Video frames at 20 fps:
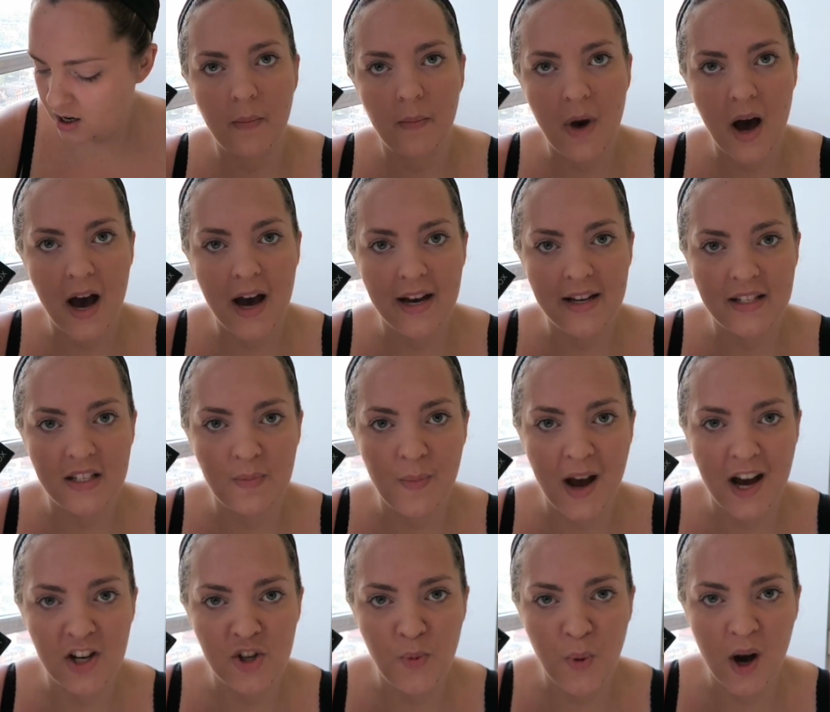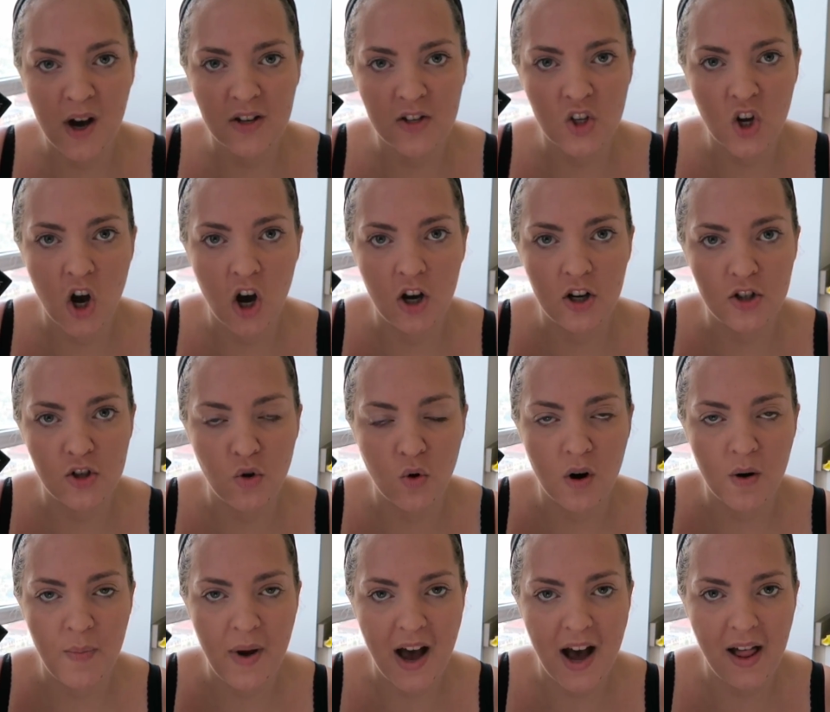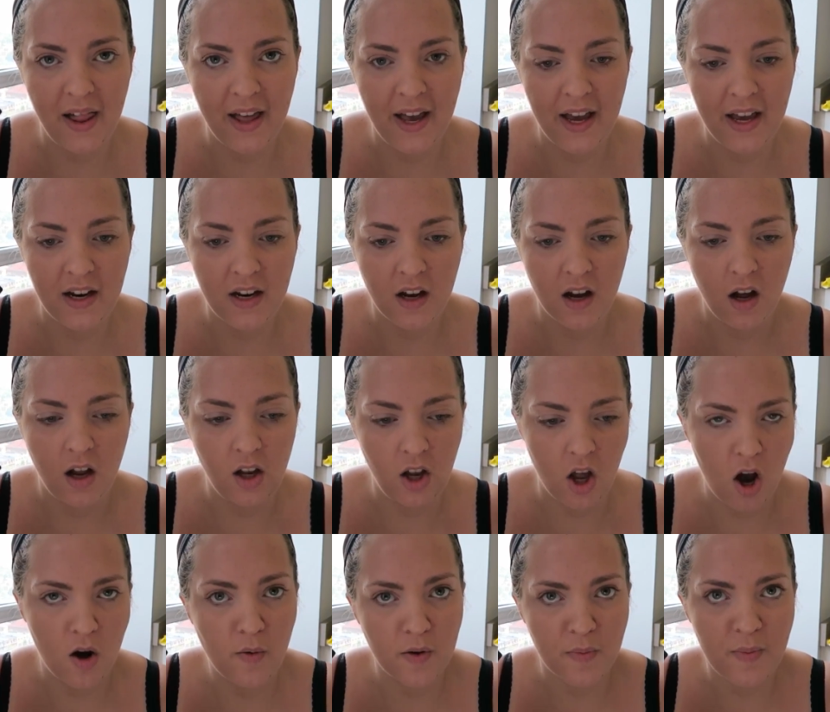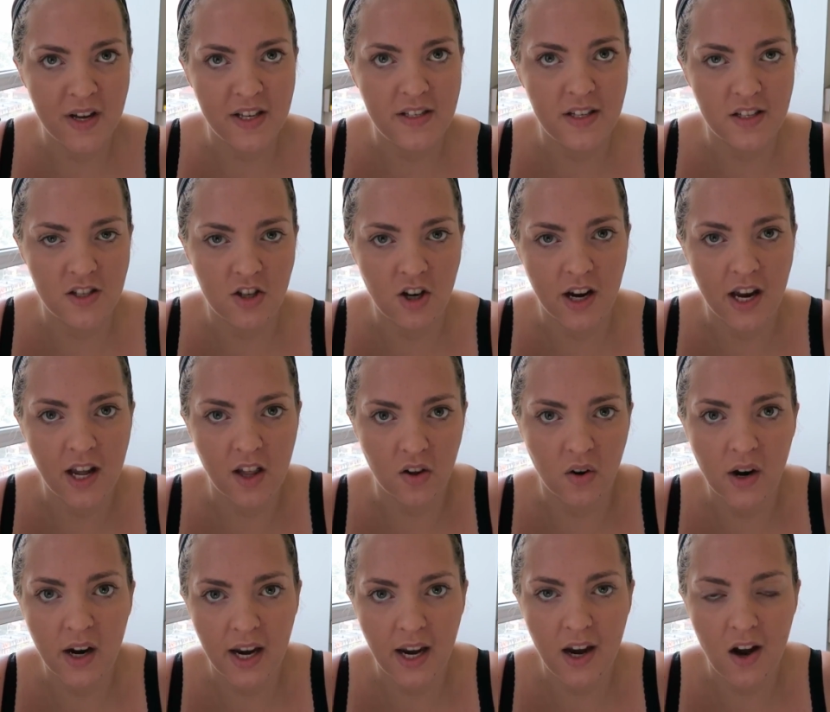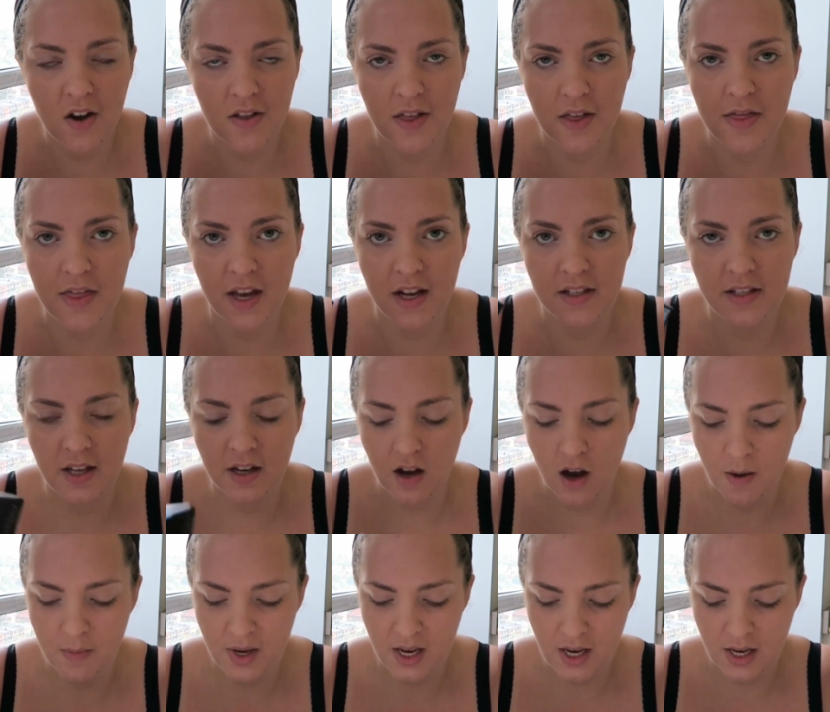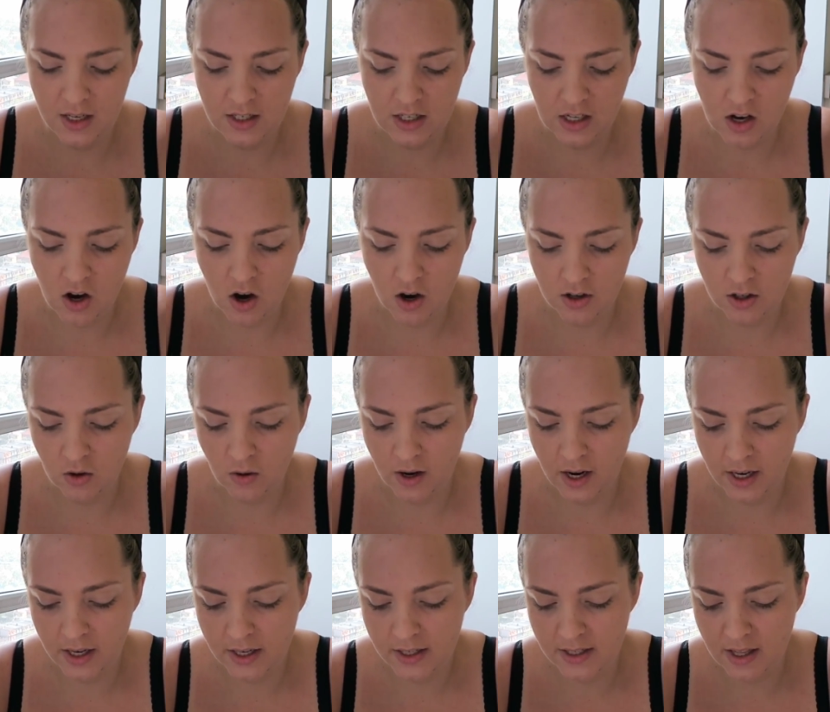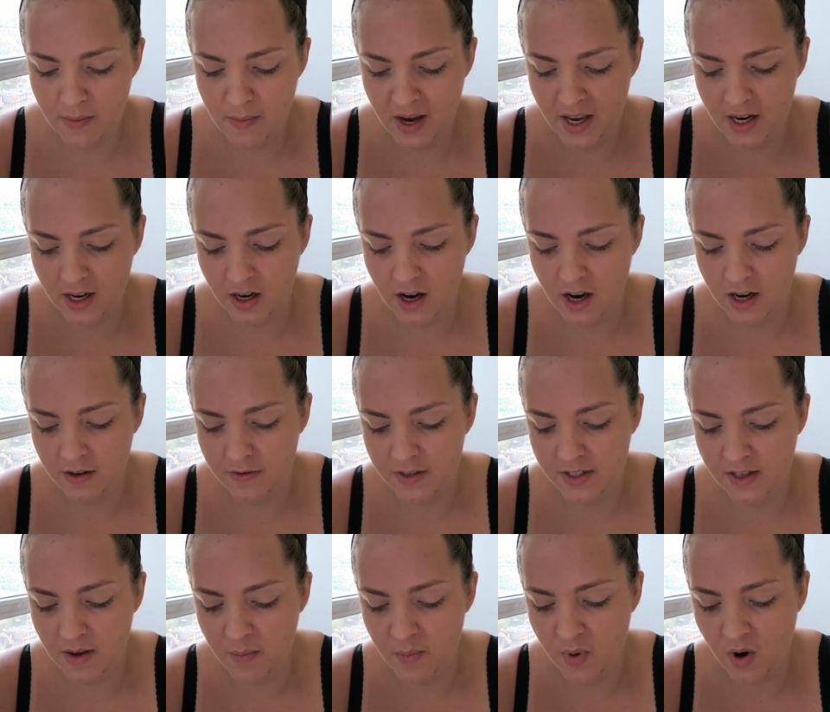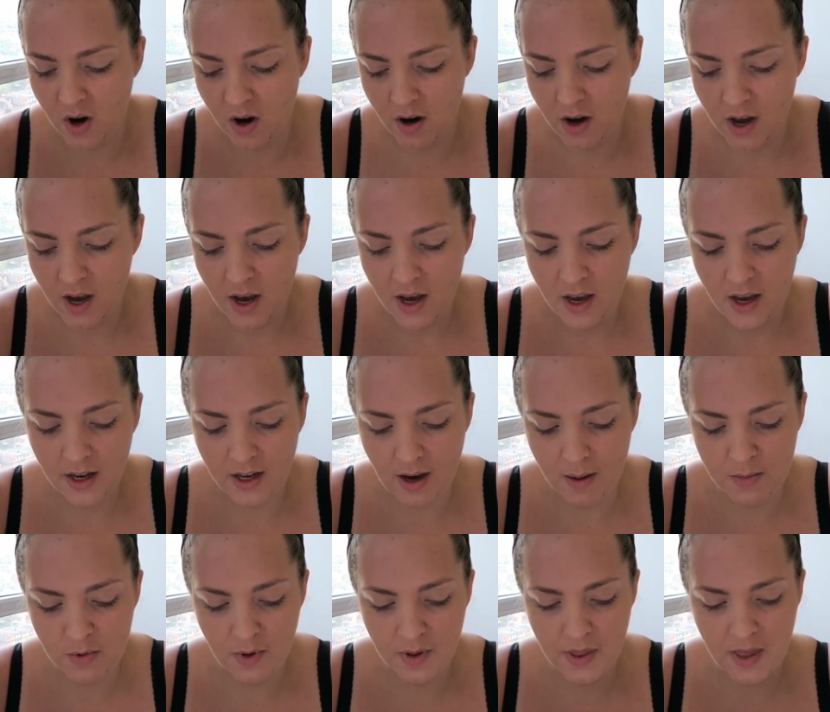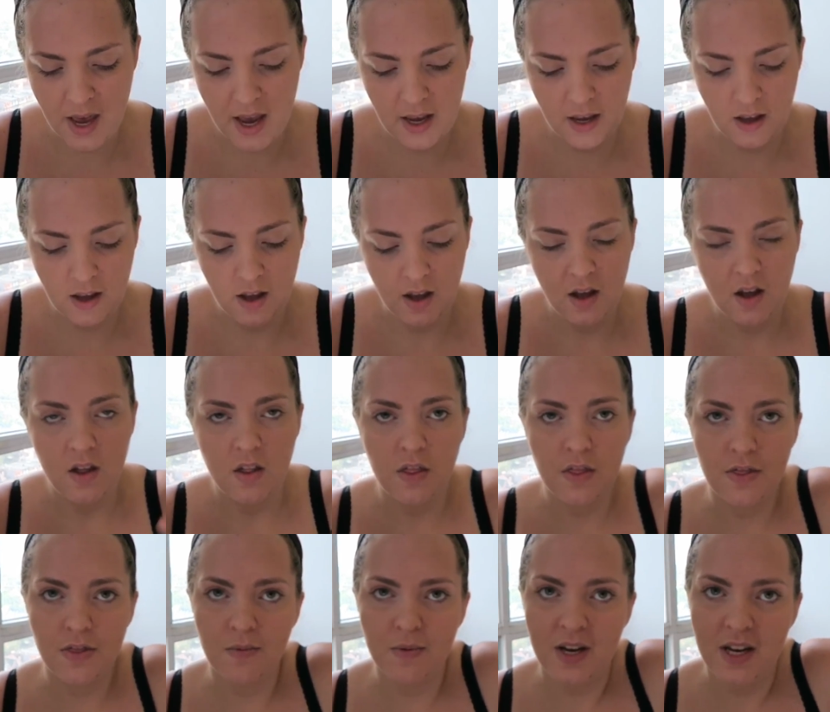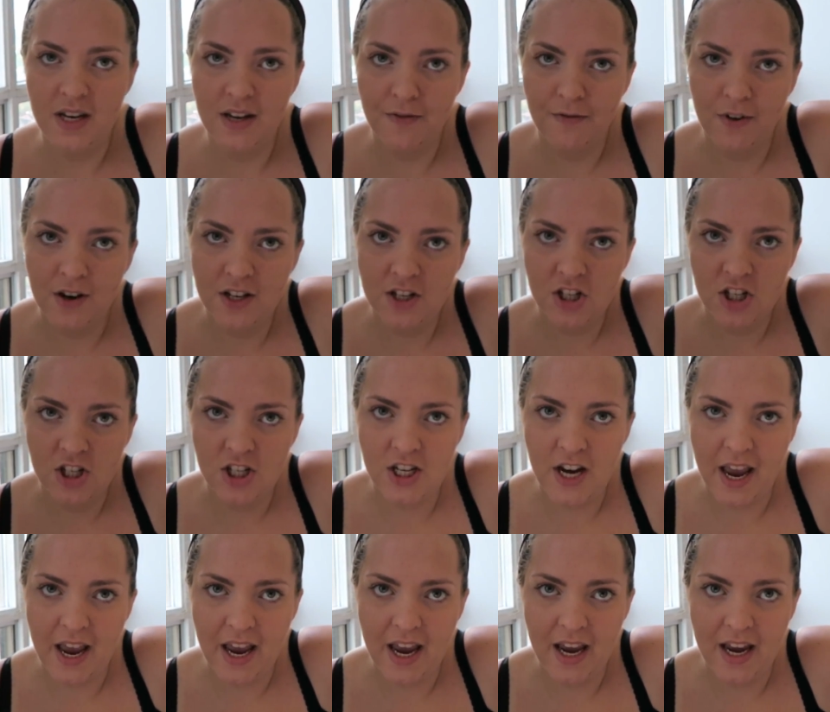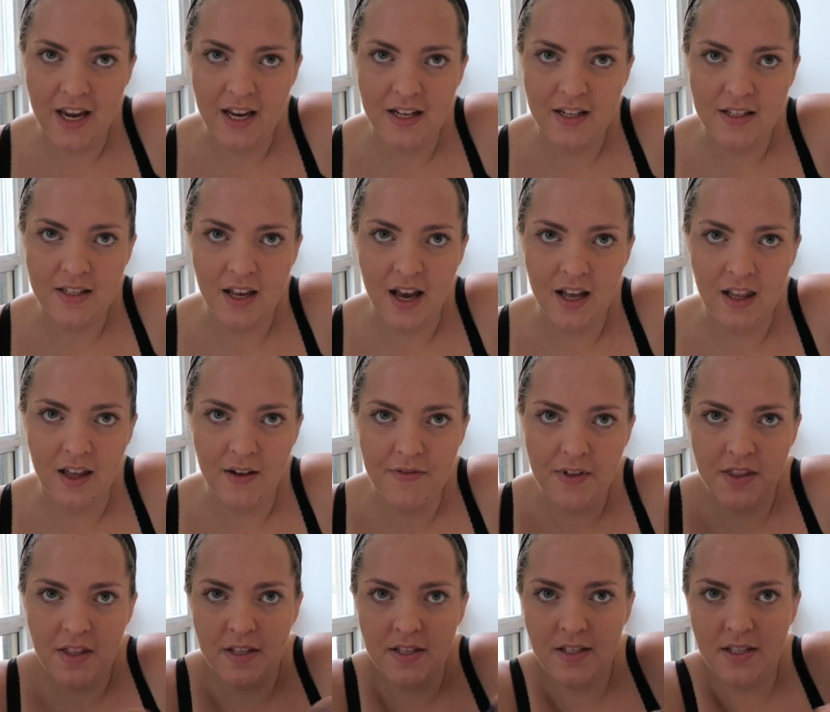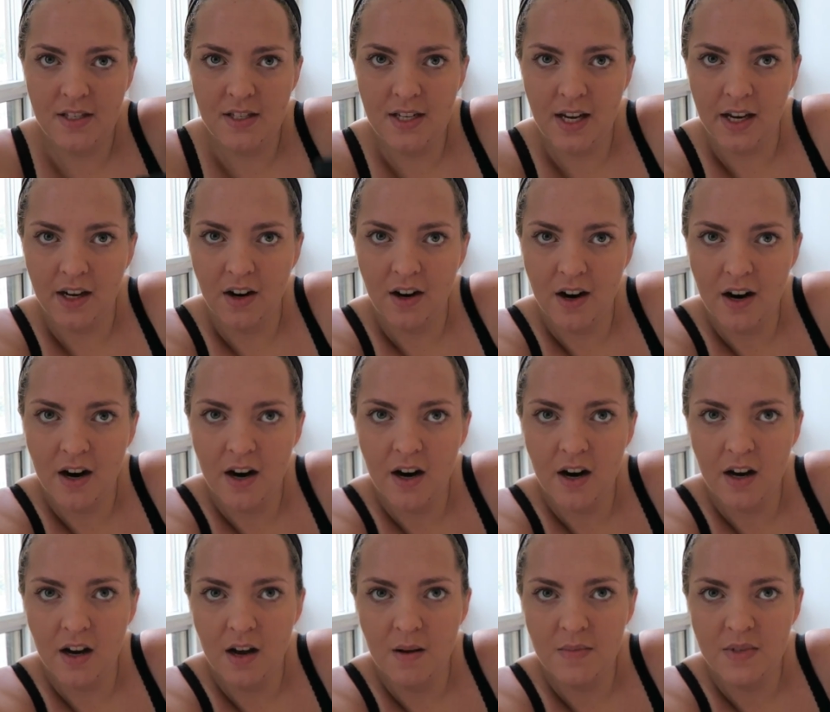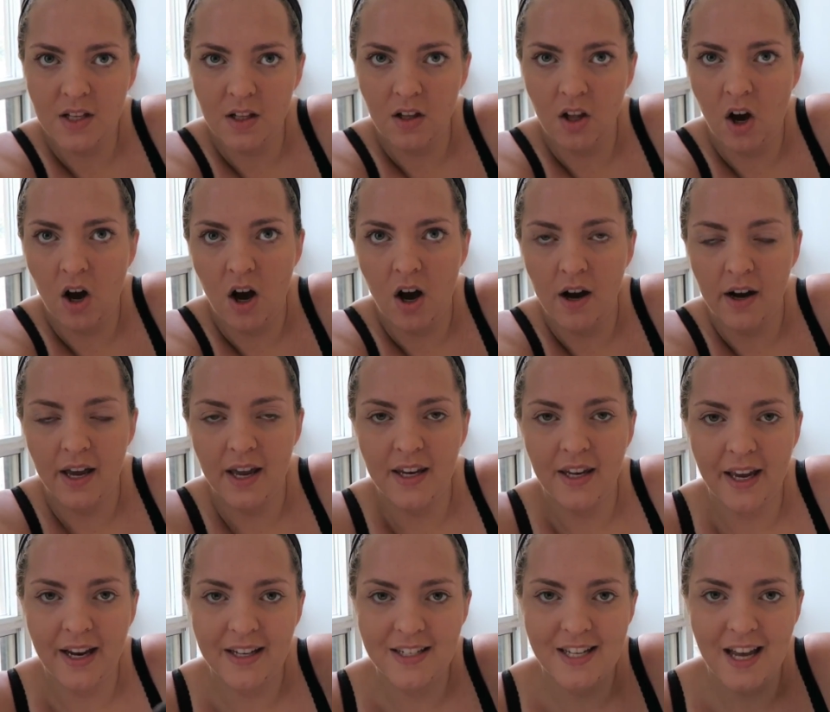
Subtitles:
My Smashbox contour palette, along with my sister Hillary, are the things that got me into contouring because they made it kind of simple. It comes with like 3 different shades. I love that the sticker comes along and like